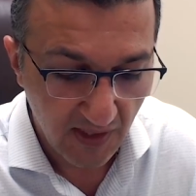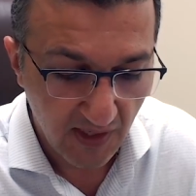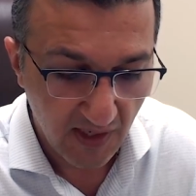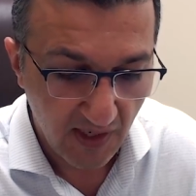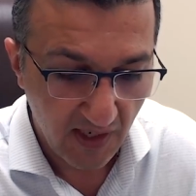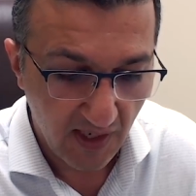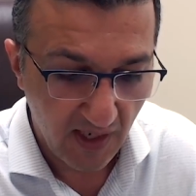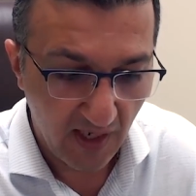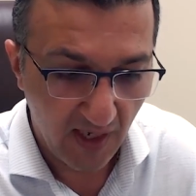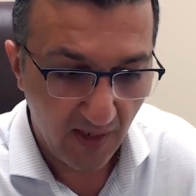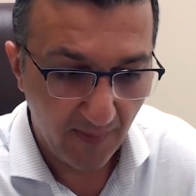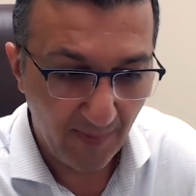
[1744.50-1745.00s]

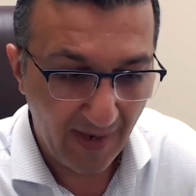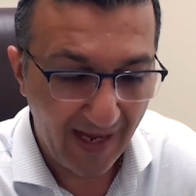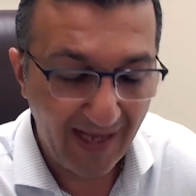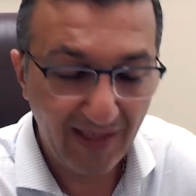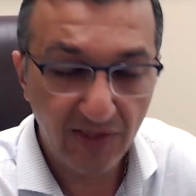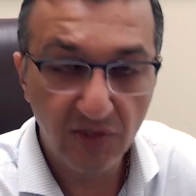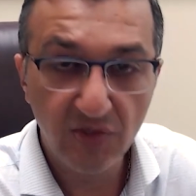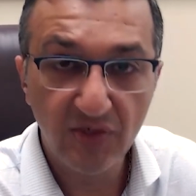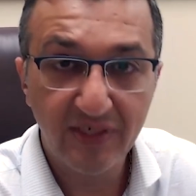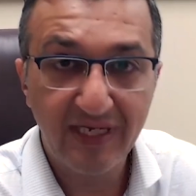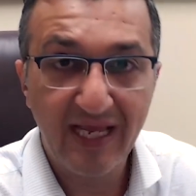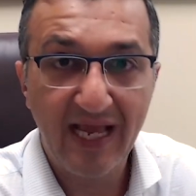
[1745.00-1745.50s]
I
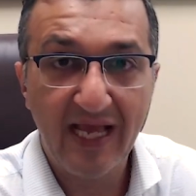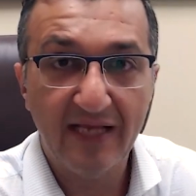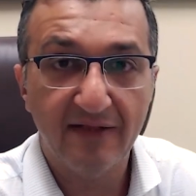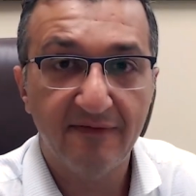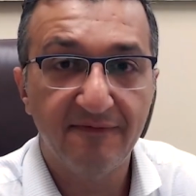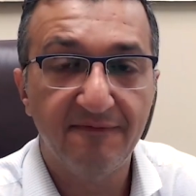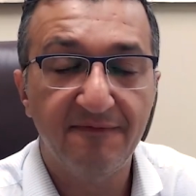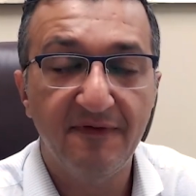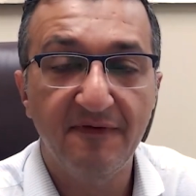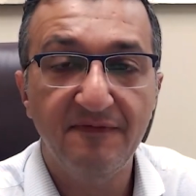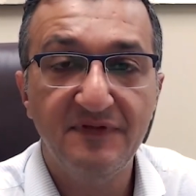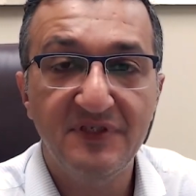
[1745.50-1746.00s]
look at
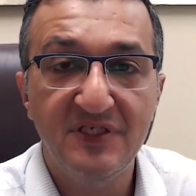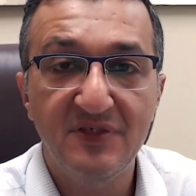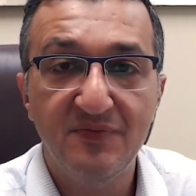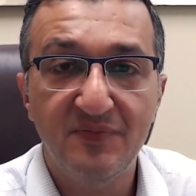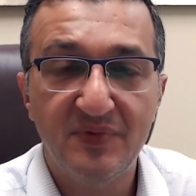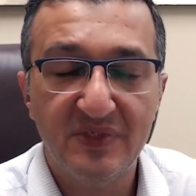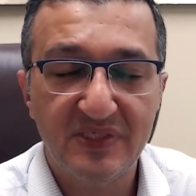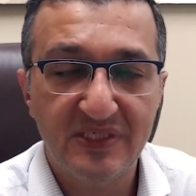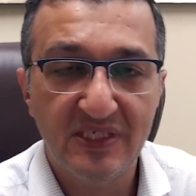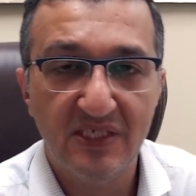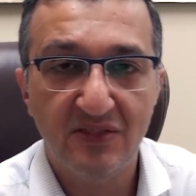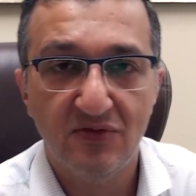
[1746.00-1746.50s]

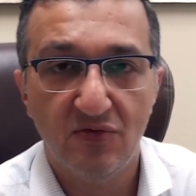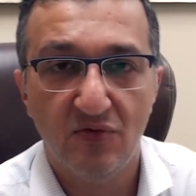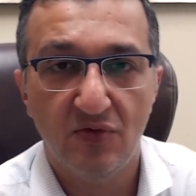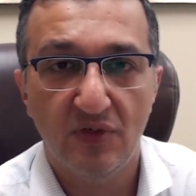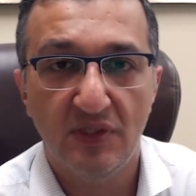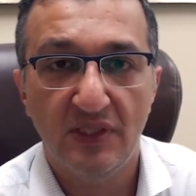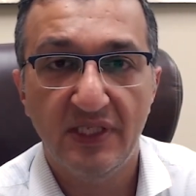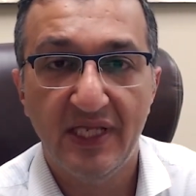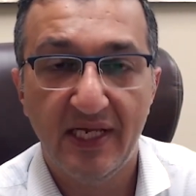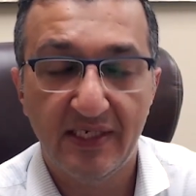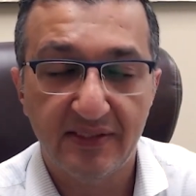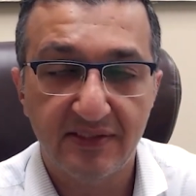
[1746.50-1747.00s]
15% or
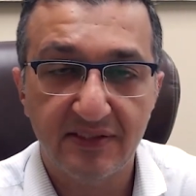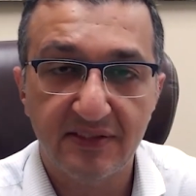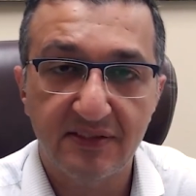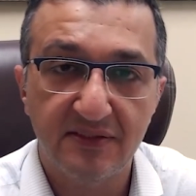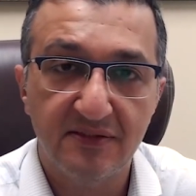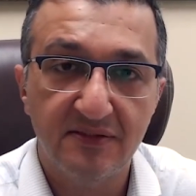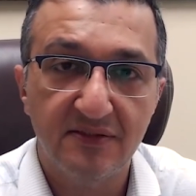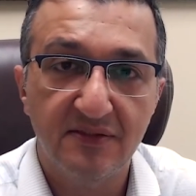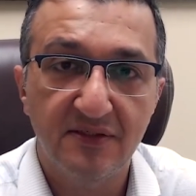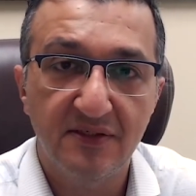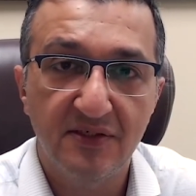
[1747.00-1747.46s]
less.